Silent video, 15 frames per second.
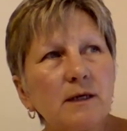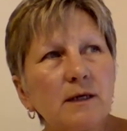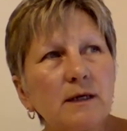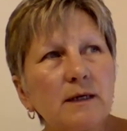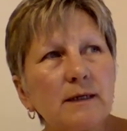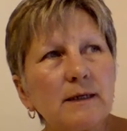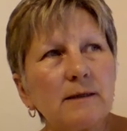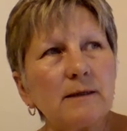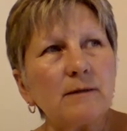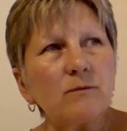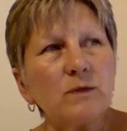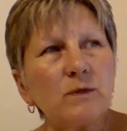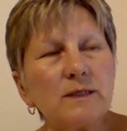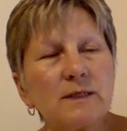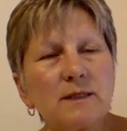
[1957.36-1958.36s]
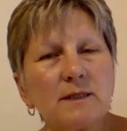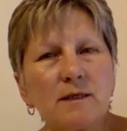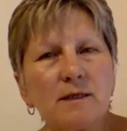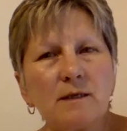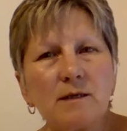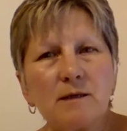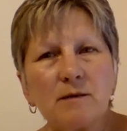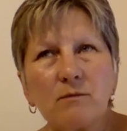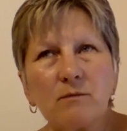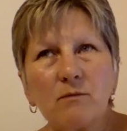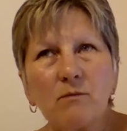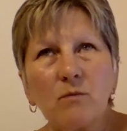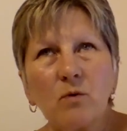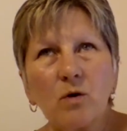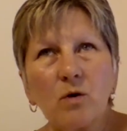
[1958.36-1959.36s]
uh, we see
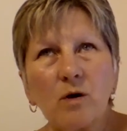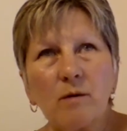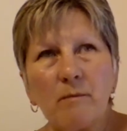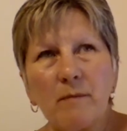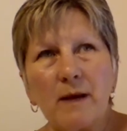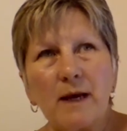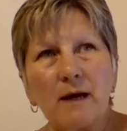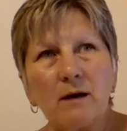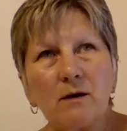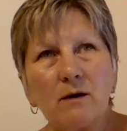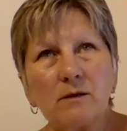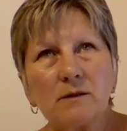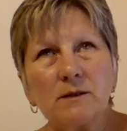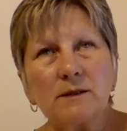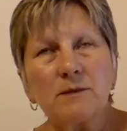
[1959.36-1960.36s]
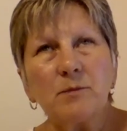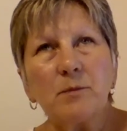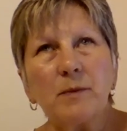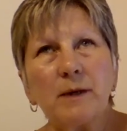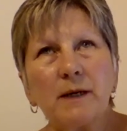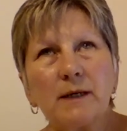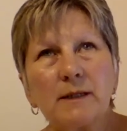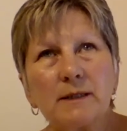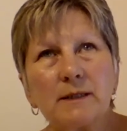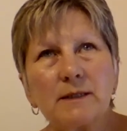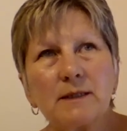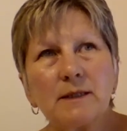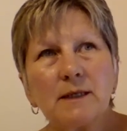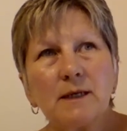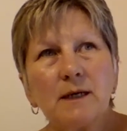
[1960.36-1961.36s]
more males, but
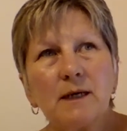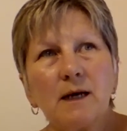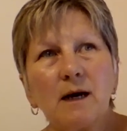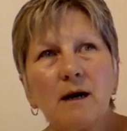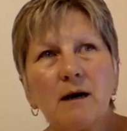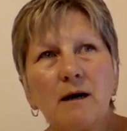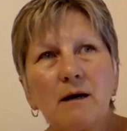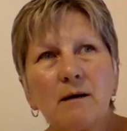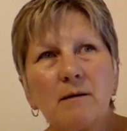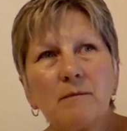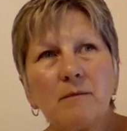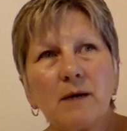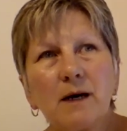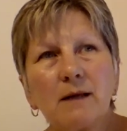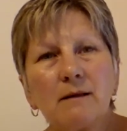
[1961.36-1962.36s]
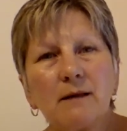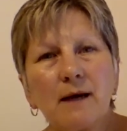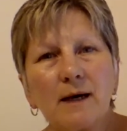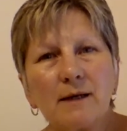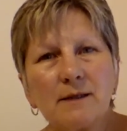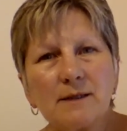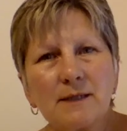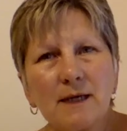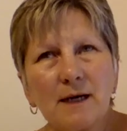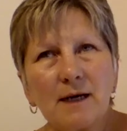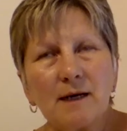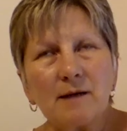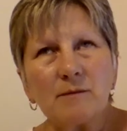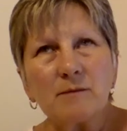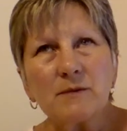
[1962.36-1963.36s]
um, a lot of
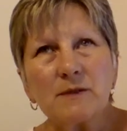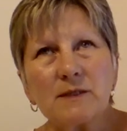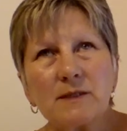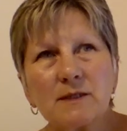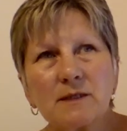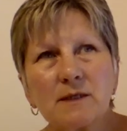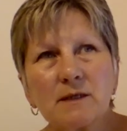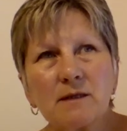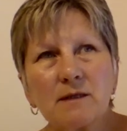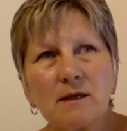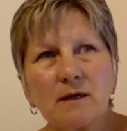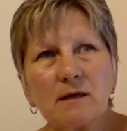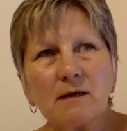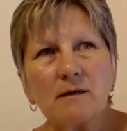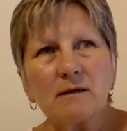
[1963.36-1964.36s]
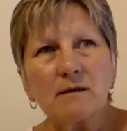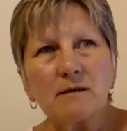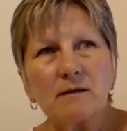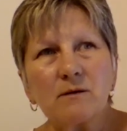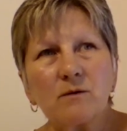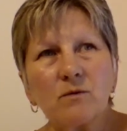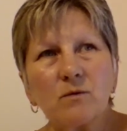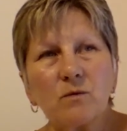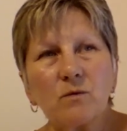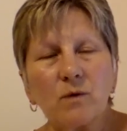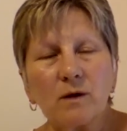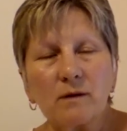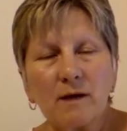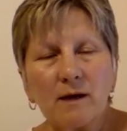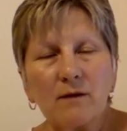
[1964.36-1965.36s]
times the a
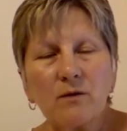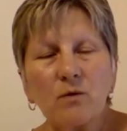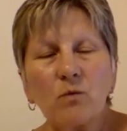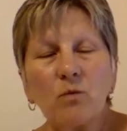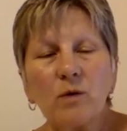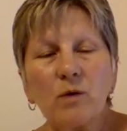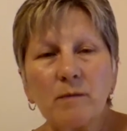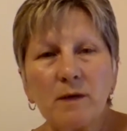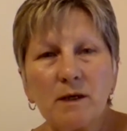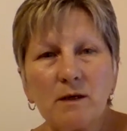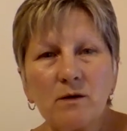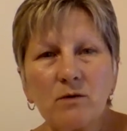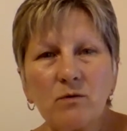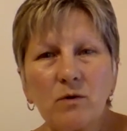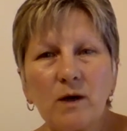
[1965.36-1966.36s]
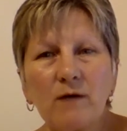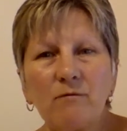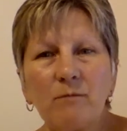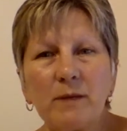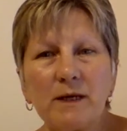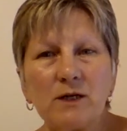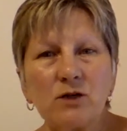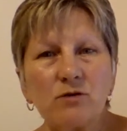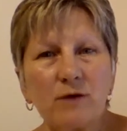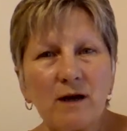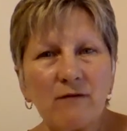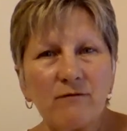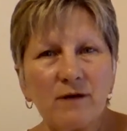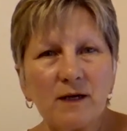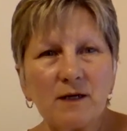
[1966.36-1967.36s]
lot of the women who have been
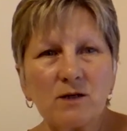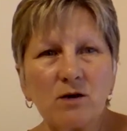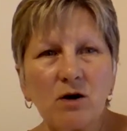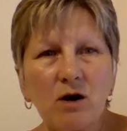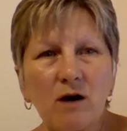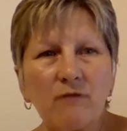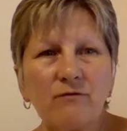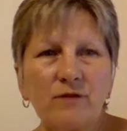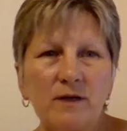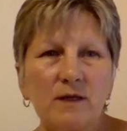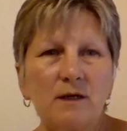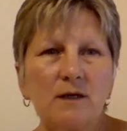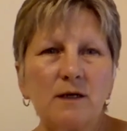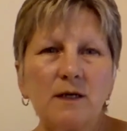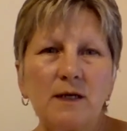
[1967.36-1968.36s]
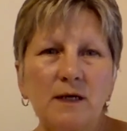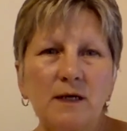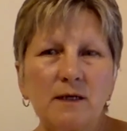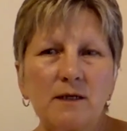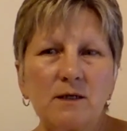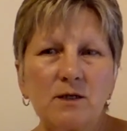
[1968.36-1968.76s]
trafficked often get